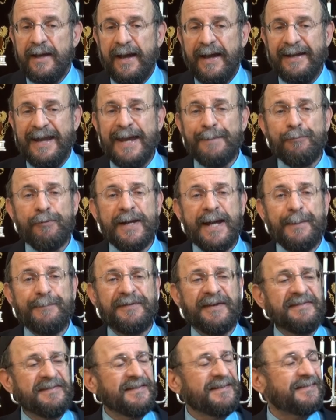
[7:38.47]
And Abraham
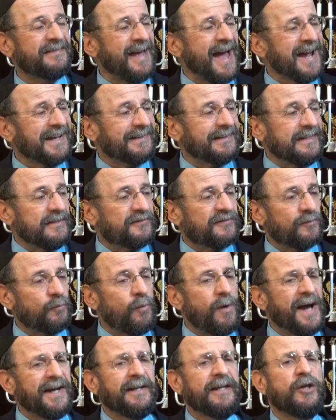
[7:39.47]
says, Exactly, so
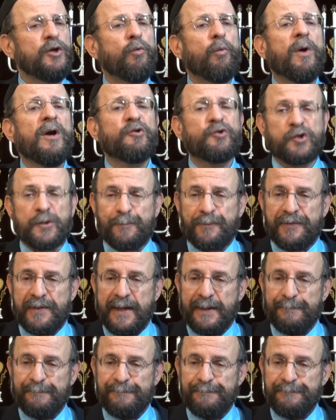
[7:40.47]
why do you worship
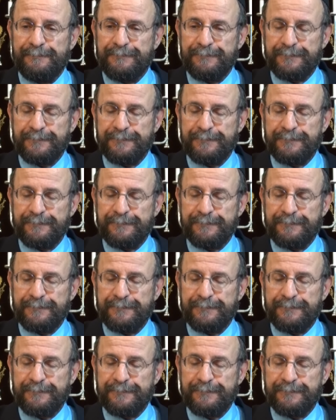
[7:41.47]
them?